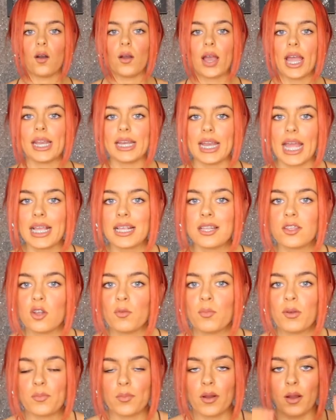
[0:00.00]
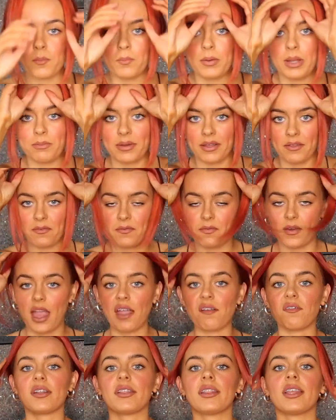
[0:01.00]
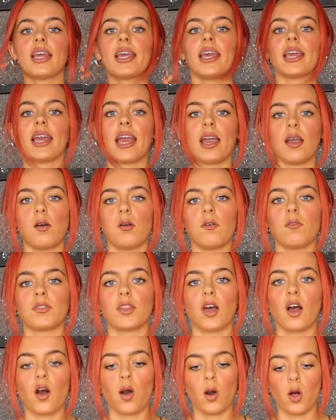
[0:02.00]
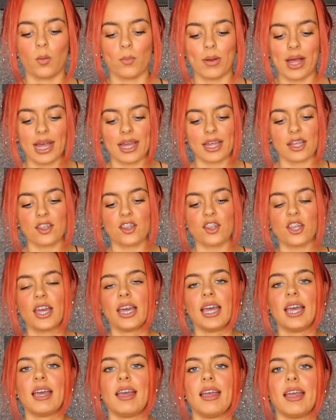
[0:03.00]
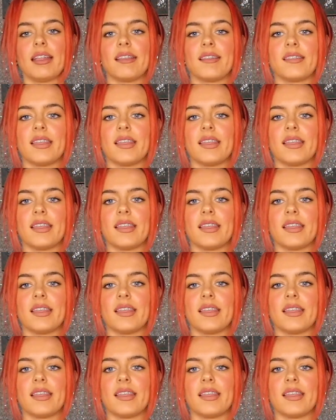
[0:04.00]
Okay, next up is probably my favorite thing out of the whole package. It's